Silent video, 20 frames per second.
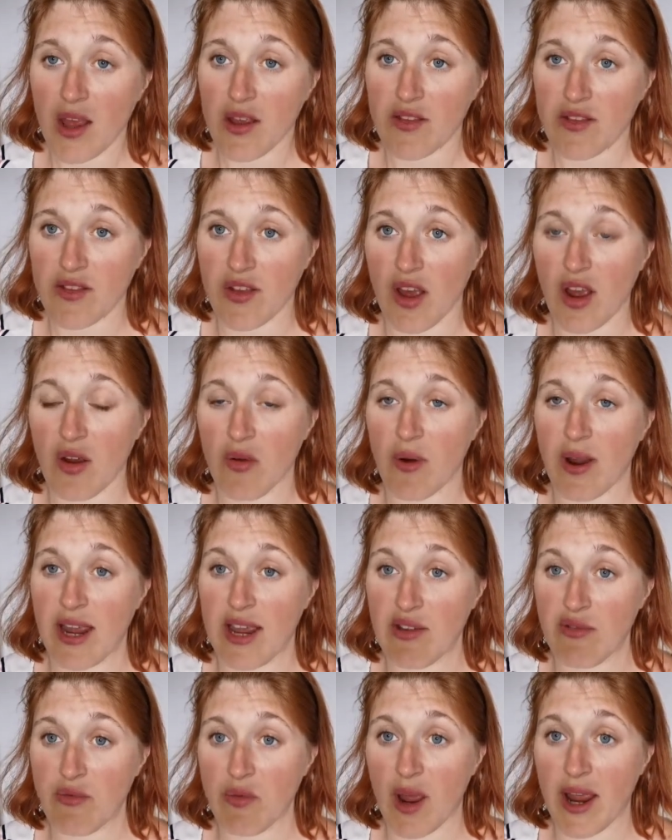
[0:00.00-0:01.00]
So
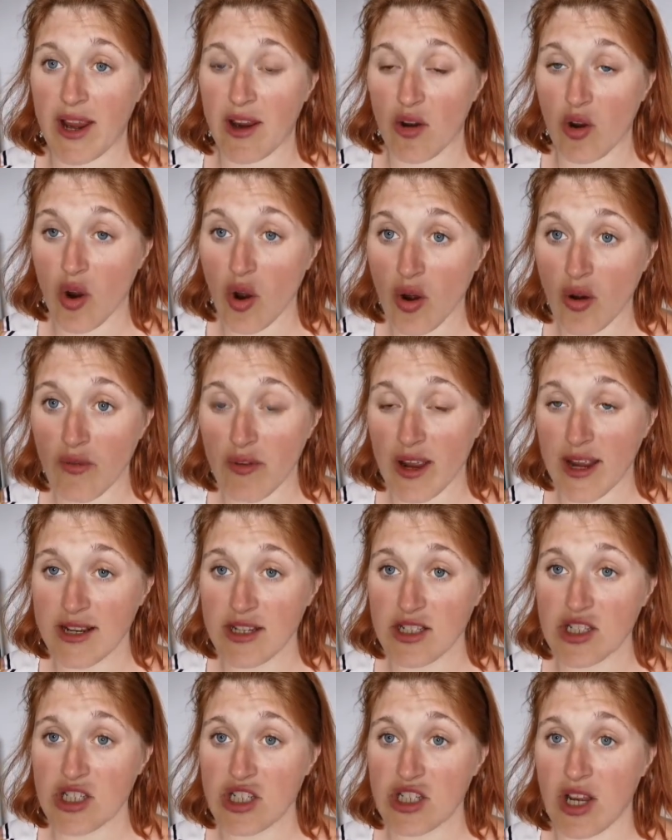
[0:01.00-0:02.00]
he
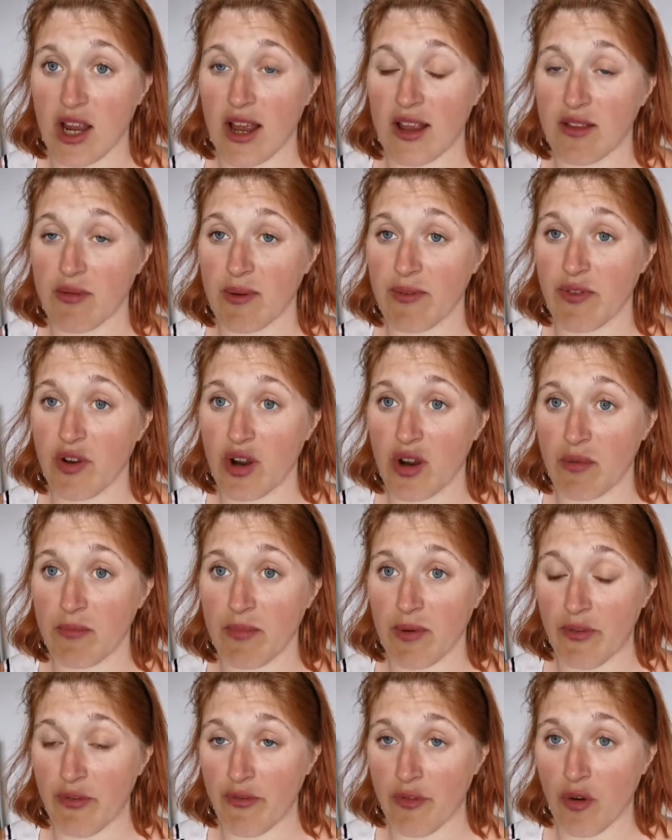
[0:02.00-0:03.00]
encouraged, as we've
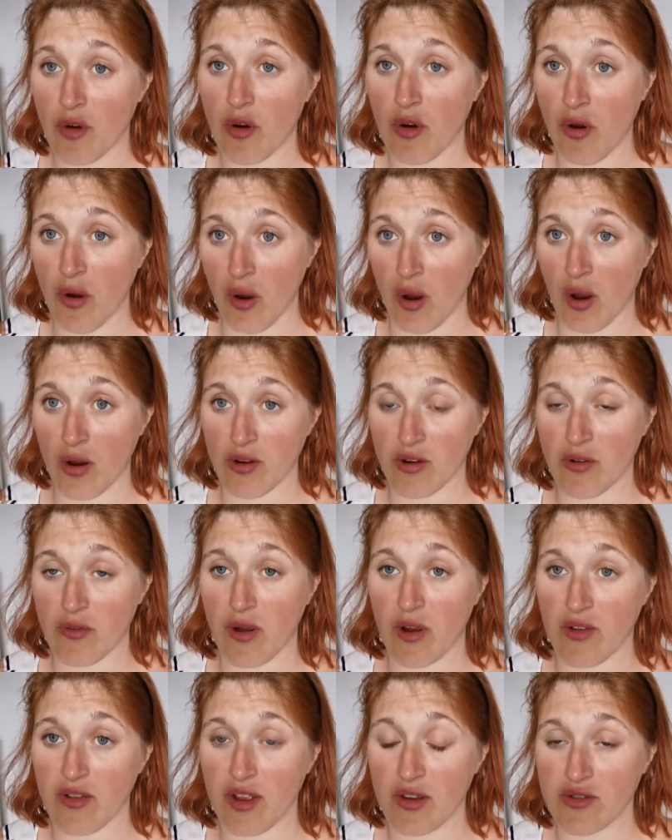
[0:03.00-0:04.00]
learned before under
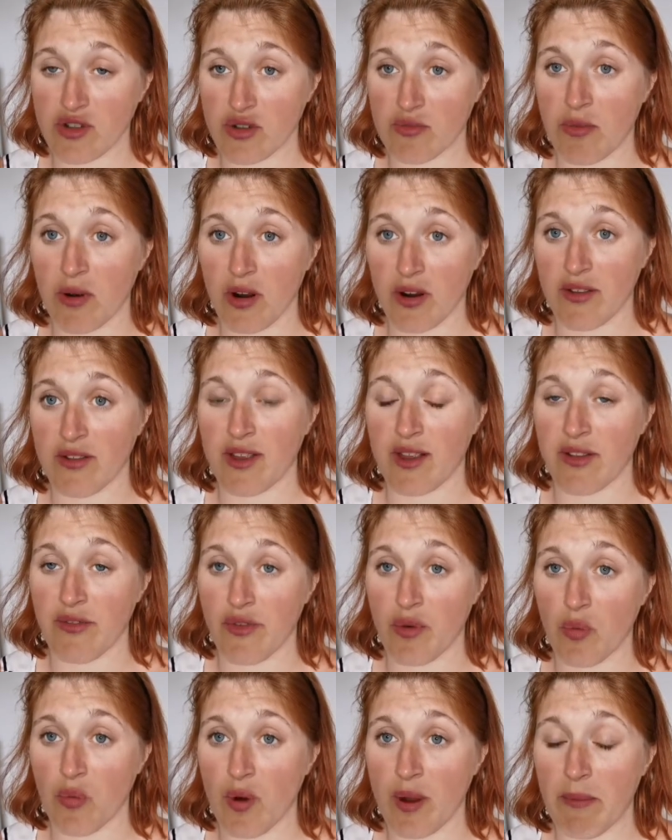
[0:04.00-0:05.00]
our social policies
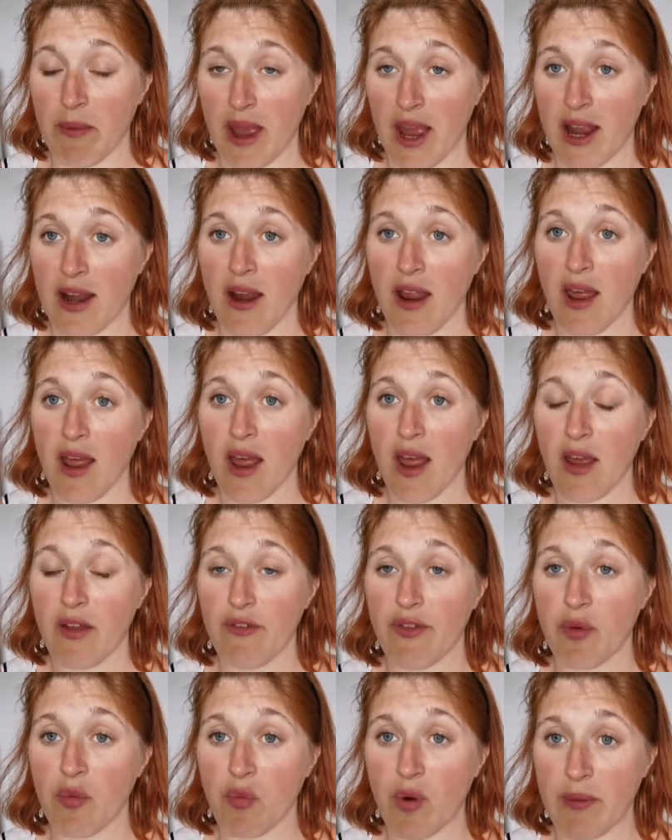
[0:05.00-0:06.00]
for women
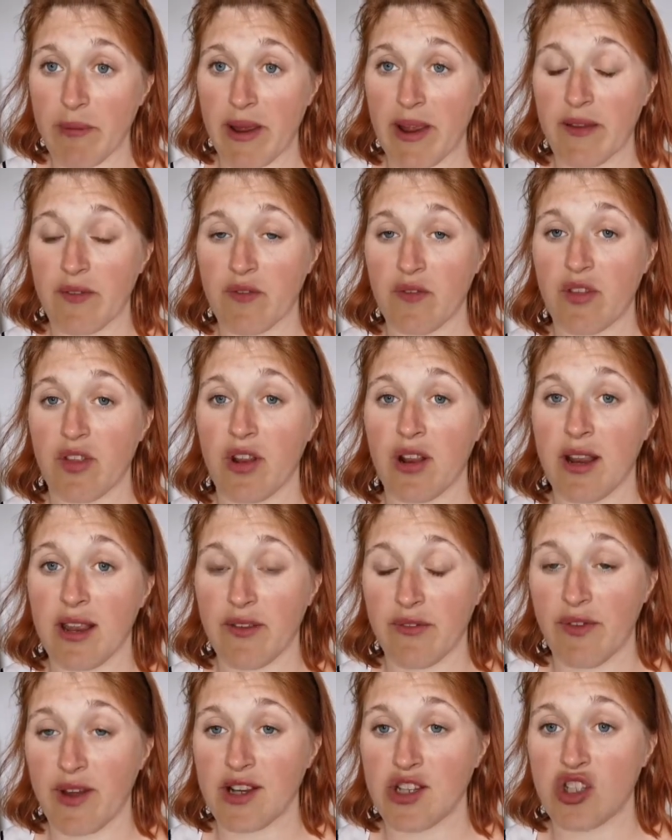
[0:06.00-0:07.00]
to
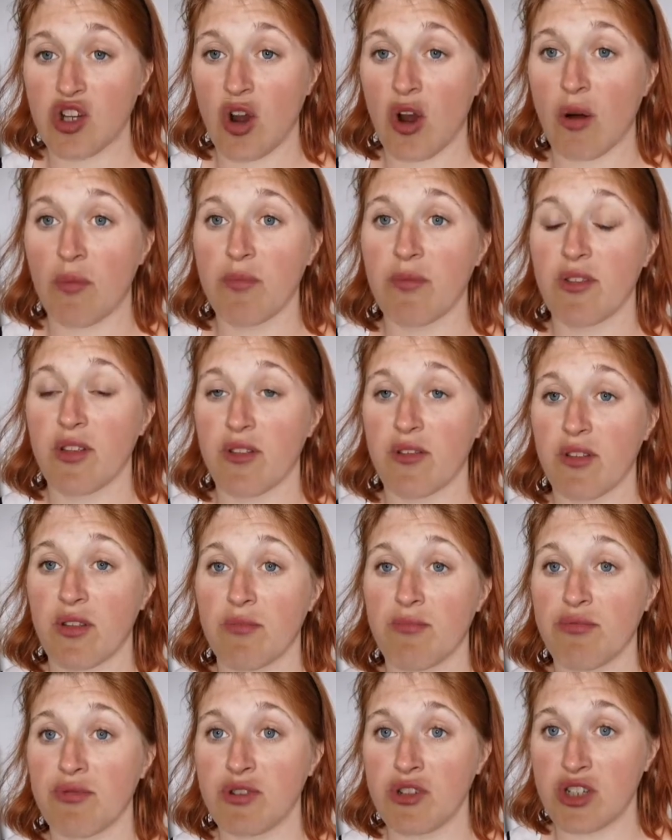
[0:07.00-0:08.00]
leave their jobs and
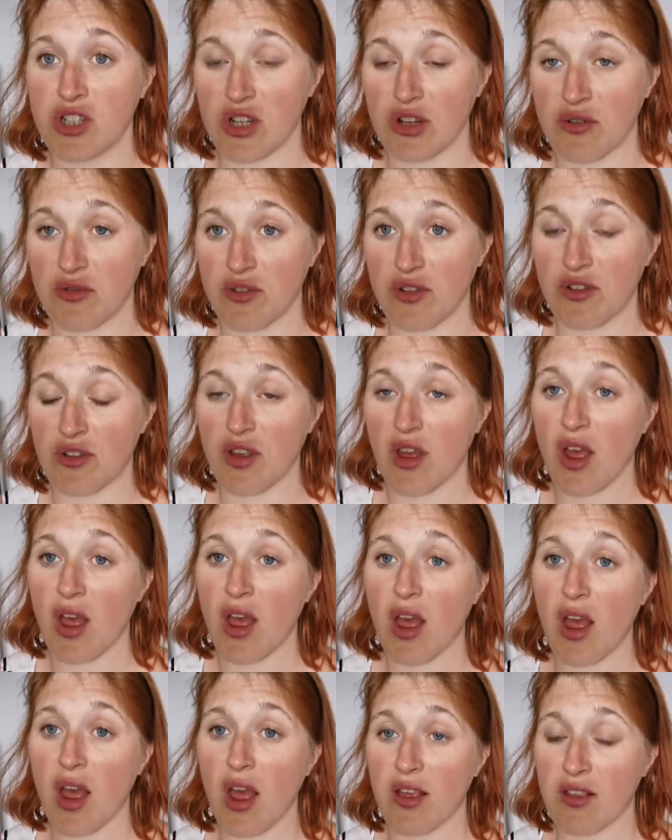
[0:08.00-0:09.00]
to produce
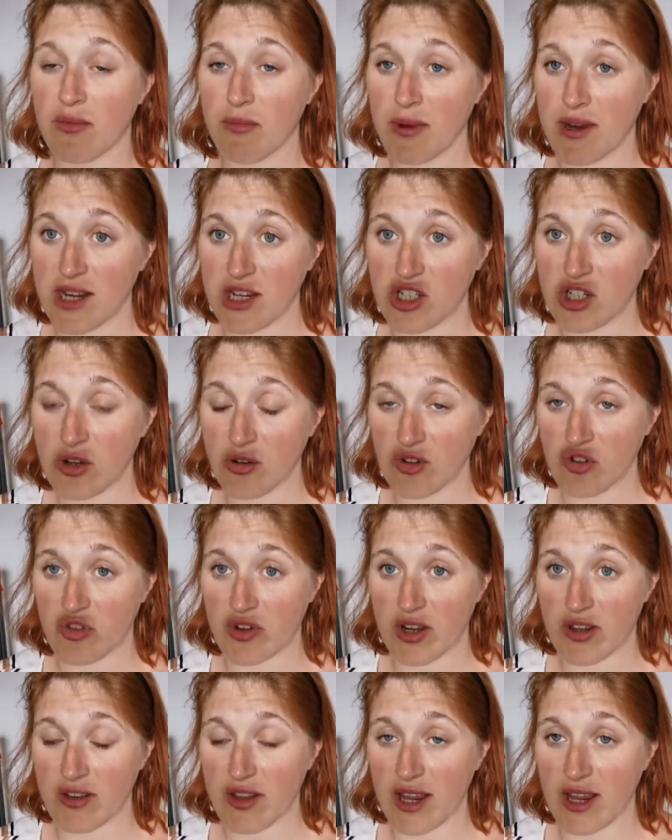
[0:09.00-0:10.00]
as many
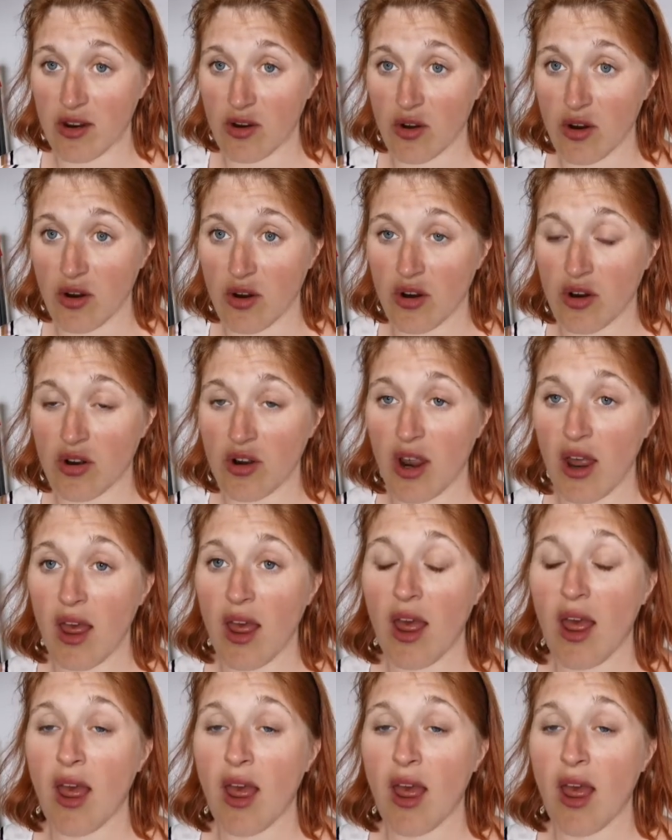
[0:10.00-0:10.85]
children as they could.